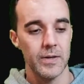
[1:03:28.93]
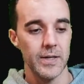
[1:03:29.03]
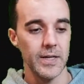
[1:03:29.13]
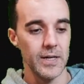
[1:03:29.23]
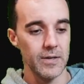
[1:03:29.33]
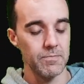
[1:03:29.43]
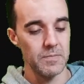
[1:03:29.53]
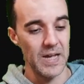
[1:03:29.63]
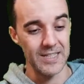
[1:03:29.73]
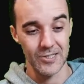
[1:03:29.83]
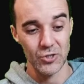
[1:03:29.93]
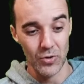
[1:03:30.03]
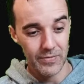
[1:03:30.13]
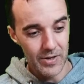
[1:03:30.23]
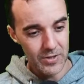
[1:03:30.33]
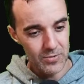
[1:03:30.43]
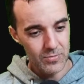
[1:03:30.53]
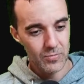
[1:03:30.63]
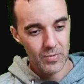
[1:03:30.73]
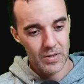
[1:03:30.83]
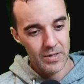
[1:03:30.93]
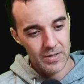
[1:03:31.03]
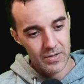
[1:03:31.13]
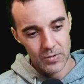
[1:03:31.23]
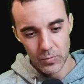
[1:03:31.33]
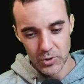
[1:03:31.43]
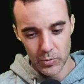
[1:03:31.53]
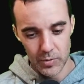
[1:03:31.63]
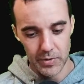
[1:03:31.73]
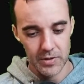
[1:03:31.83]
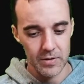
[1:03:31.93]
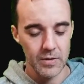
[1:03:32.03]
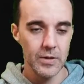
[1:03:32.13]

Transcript: as a string value, which would have been